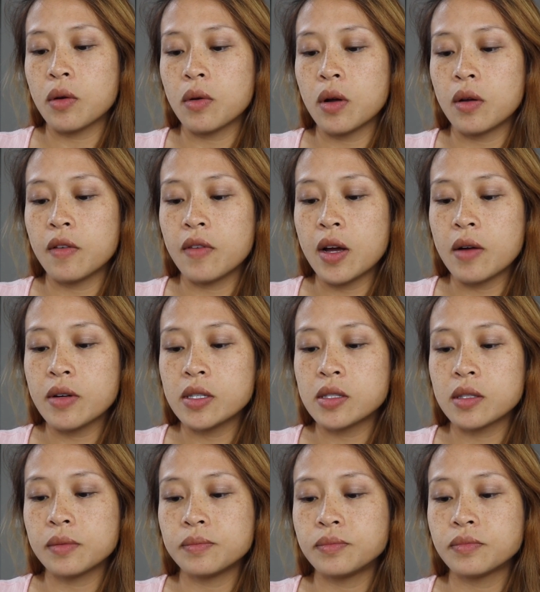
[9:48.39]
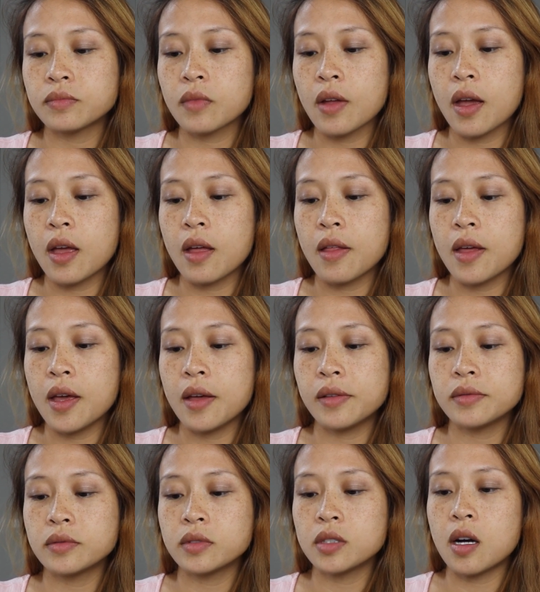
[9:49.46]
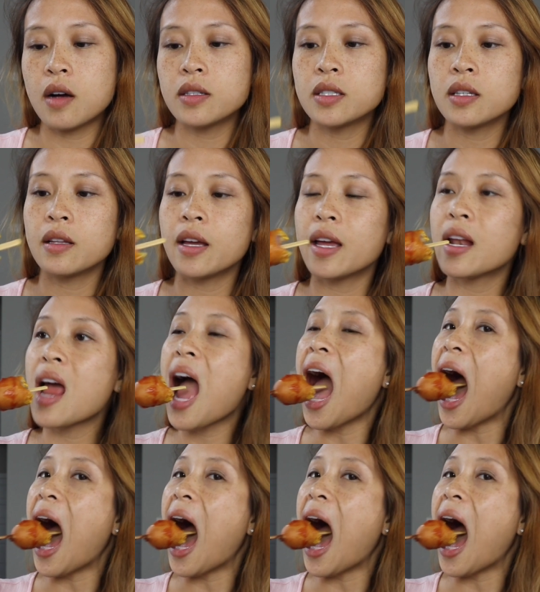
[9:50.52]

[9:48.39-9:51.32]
coronavirus, it got delayed.